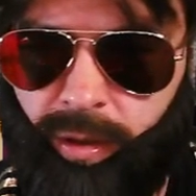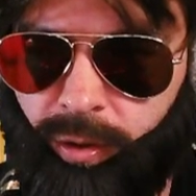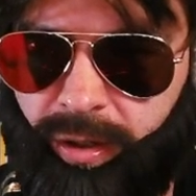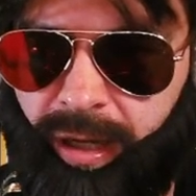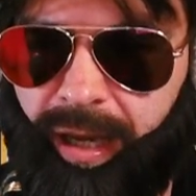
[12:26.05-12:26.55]

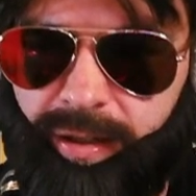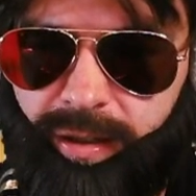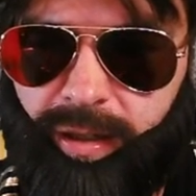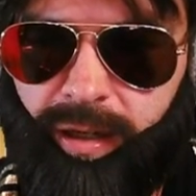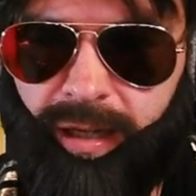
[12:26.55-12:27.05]
Okay?
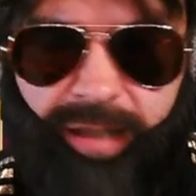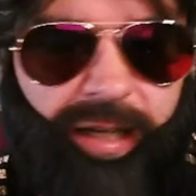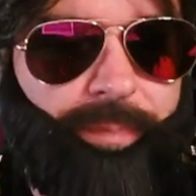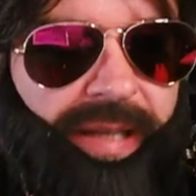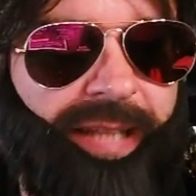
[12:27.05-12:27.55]
And
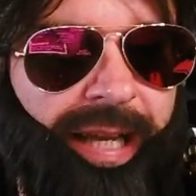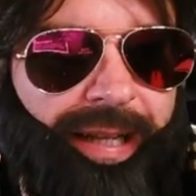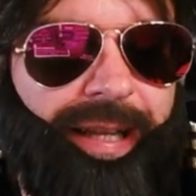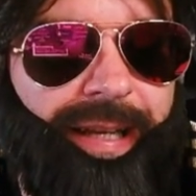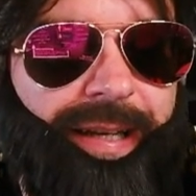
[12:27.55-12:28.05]
then
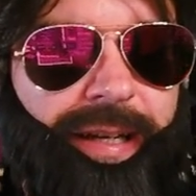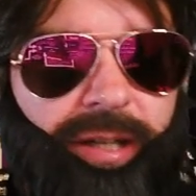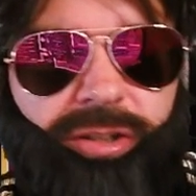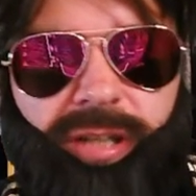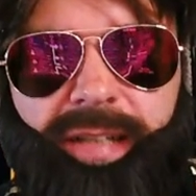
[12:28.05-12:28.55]
basically
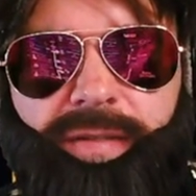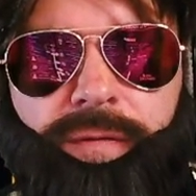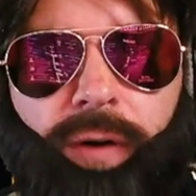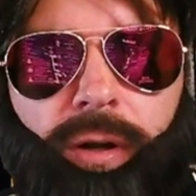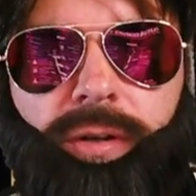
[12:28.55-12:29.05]
just
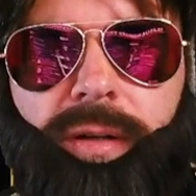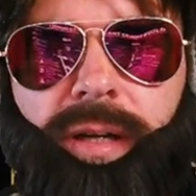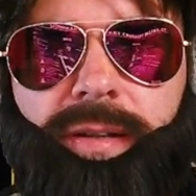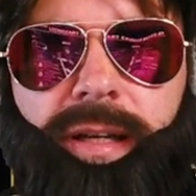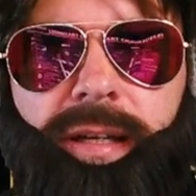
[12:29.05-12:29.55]
follow
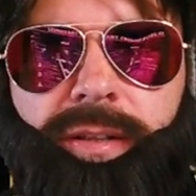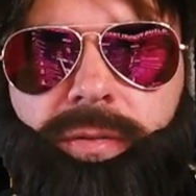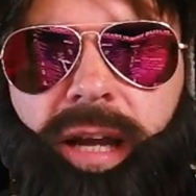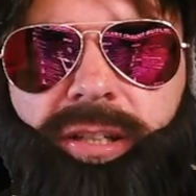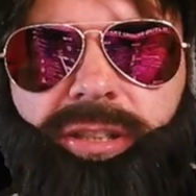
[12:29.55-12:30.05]
the
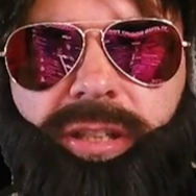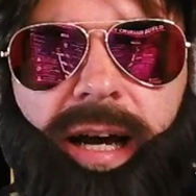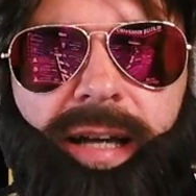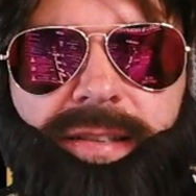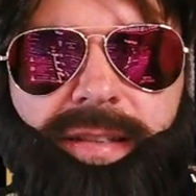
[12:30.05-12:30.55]
ranged
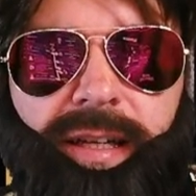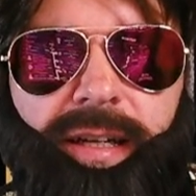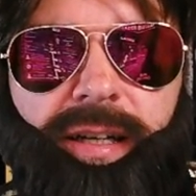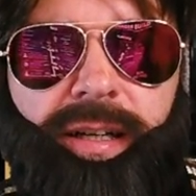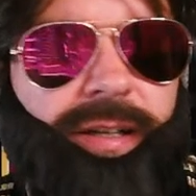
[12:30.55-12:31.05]
guys,
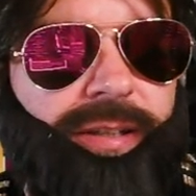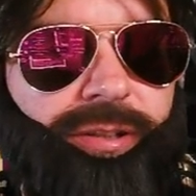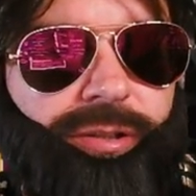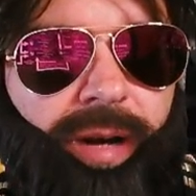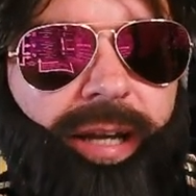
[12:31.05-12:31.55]

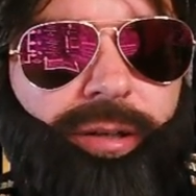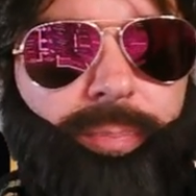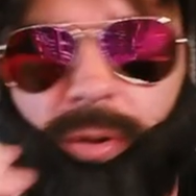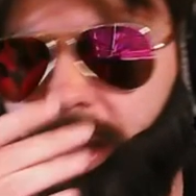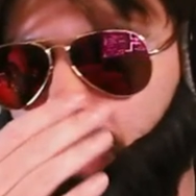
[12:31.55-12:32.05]
try to
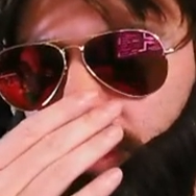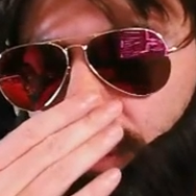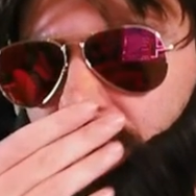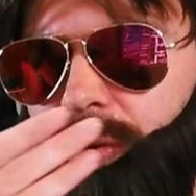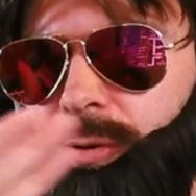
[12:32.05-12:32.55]
put out
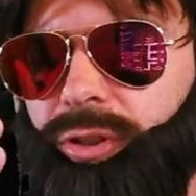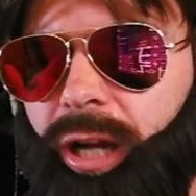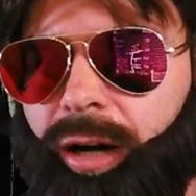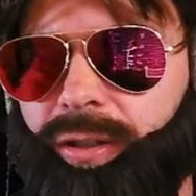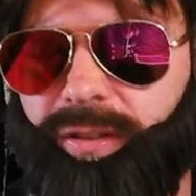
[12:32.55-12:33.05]
1 or 2
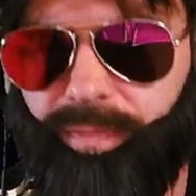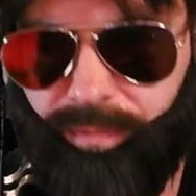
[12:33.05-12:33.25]
shouts,